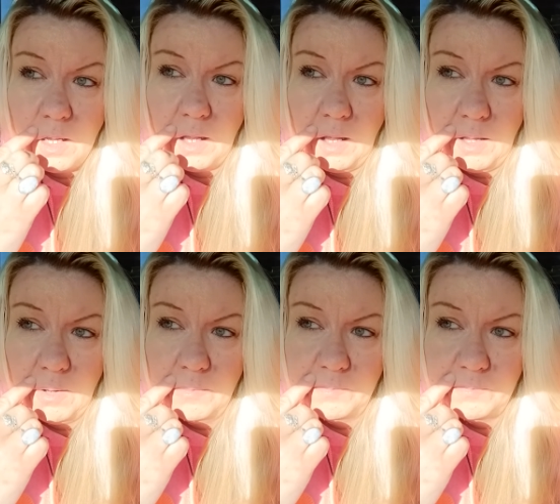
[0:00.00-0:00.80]

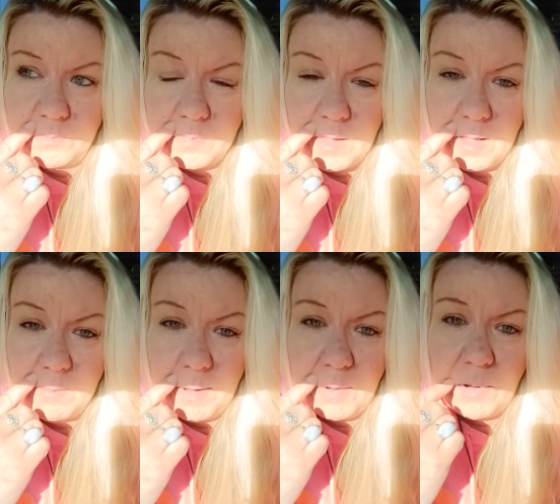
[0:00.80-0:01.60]
Um,
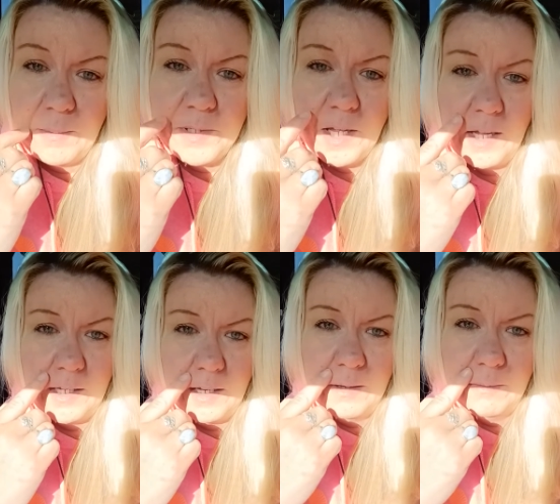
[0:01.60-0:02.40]
my
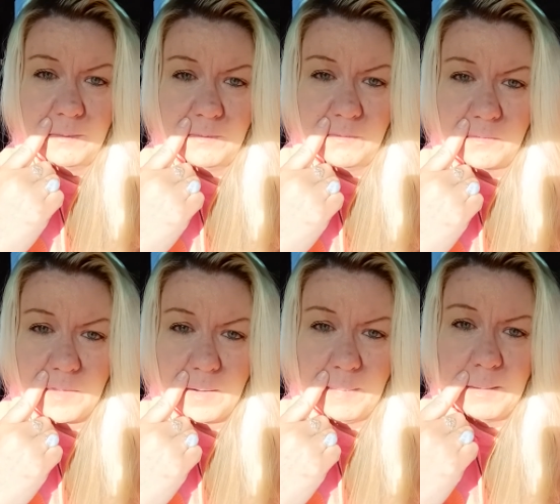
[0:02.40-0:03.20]
website and
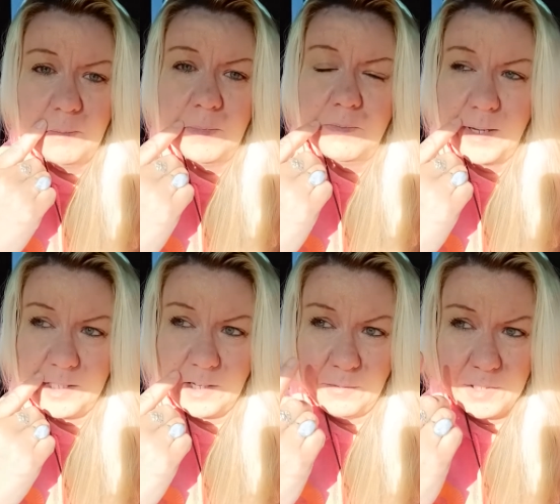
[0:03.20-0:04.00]
my my
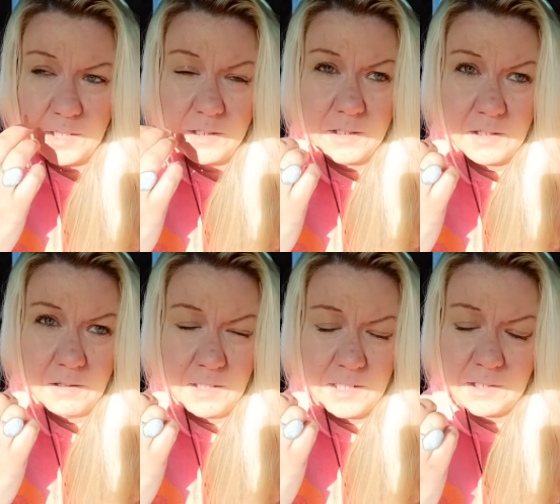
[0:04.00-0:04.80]
stuff is gonna
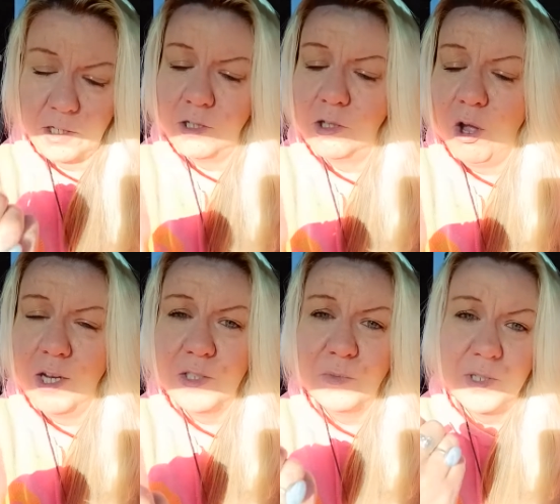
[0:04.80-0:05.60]
is gonna
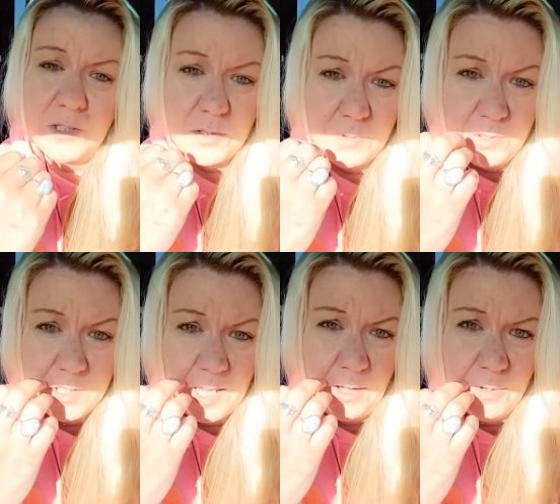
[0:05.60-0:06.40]
launch once
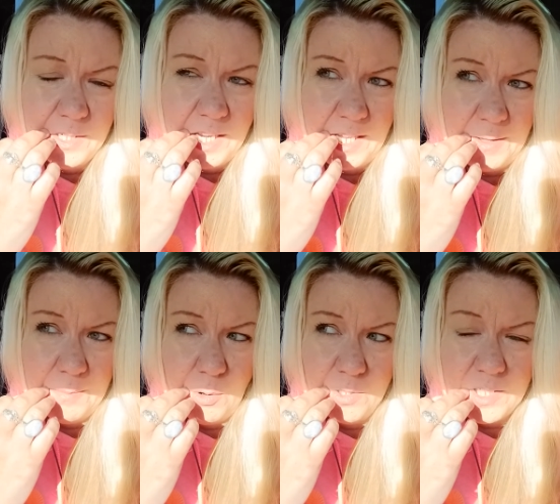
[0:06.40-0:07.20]
school's out and I have
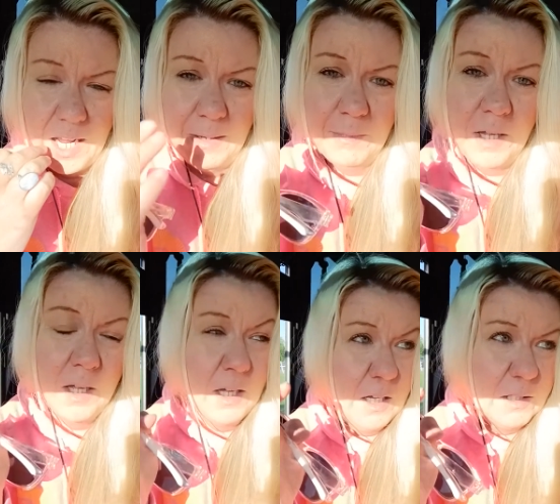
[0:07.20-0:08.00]
more time
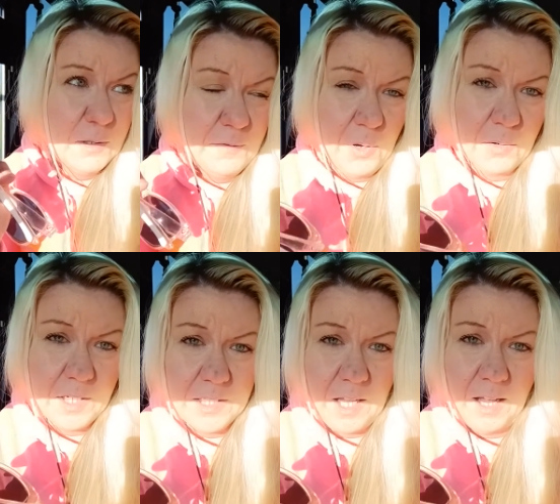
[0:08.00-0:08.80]
to
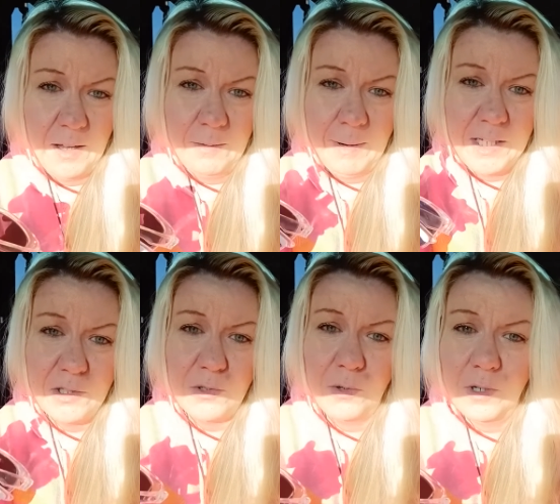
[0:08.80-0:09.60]
focus on my
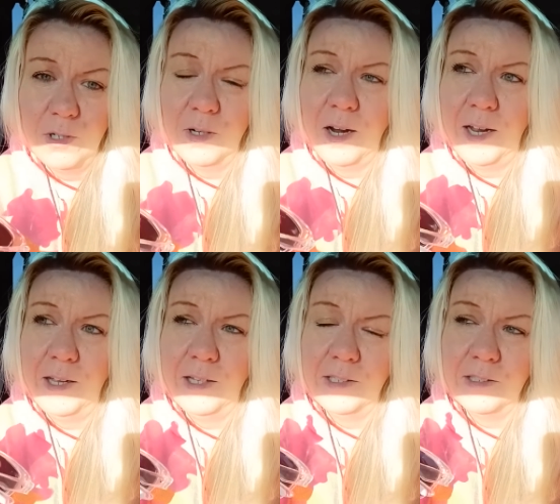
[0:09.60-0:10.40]
store
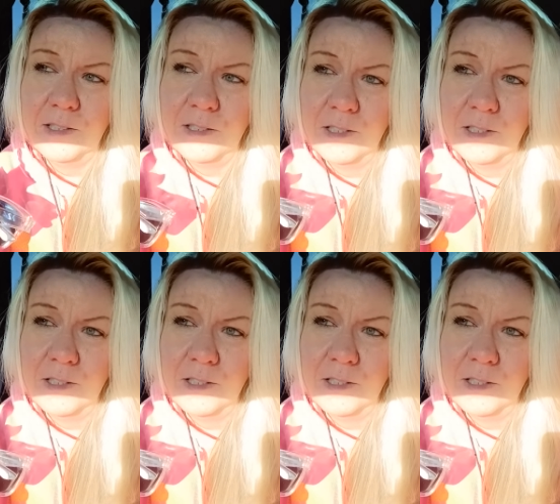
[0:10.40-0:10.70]
and